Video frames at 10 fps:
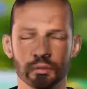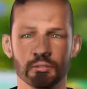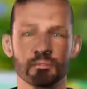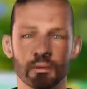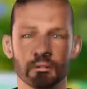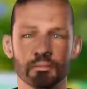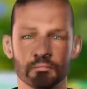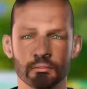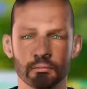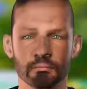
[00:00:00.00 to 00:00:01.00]
And not
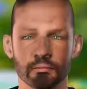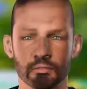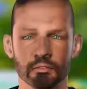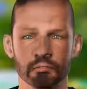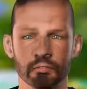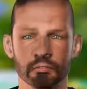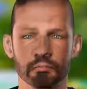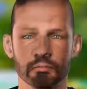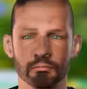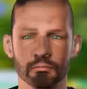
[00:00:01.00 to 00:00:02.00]
to mention that these
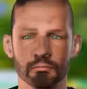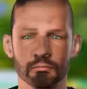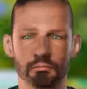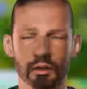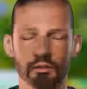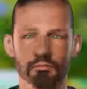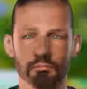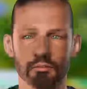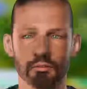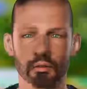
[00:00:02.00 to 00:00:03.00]
verses, there's
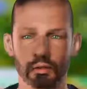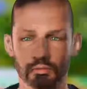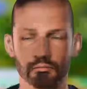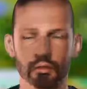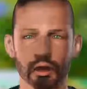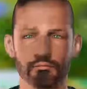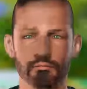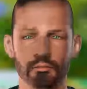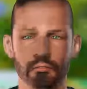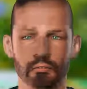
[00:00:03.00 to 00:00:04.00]
a very
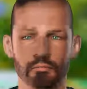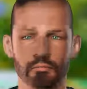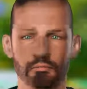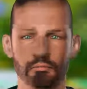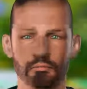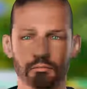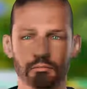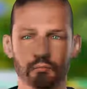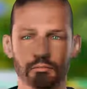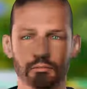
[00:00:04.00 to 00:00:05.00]
challenging verses, as we
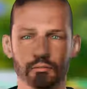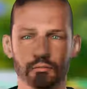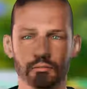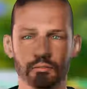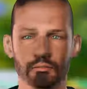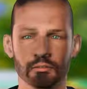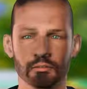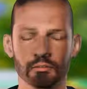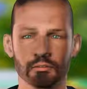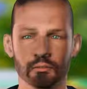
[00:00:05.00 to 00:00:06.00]
talked about it before,
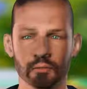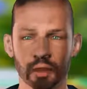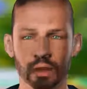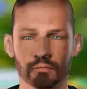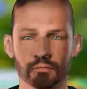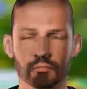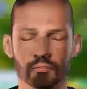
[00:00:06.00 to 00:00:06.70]
and the Quran